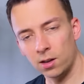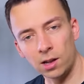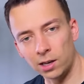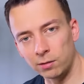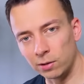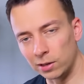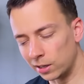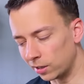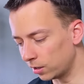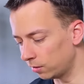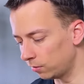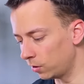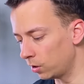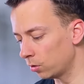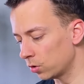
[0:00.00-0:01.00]
I'll leave a link in
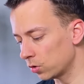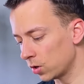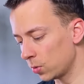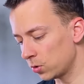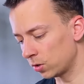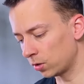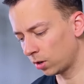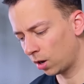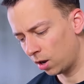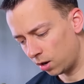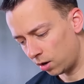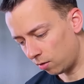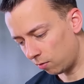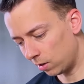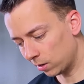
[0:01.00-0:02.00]
the video description.
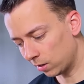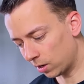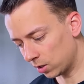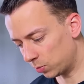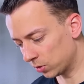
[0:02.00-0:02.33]
Really nice